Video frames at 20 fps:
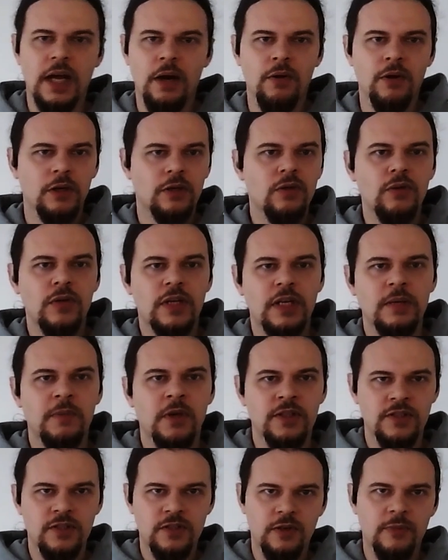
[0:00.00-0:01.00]
our Cookie
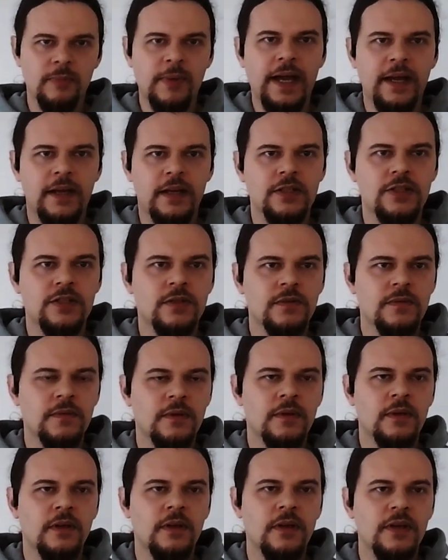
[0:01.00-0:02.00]
Monster package.
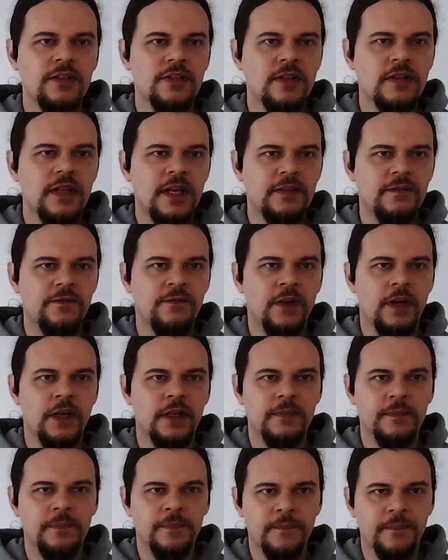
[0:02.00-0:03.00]
Isn't that
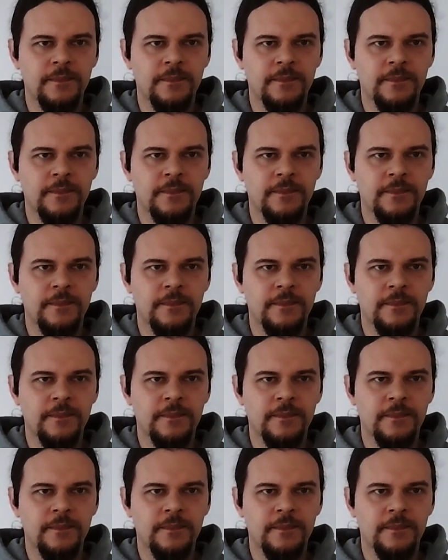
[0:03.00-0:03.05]
fun?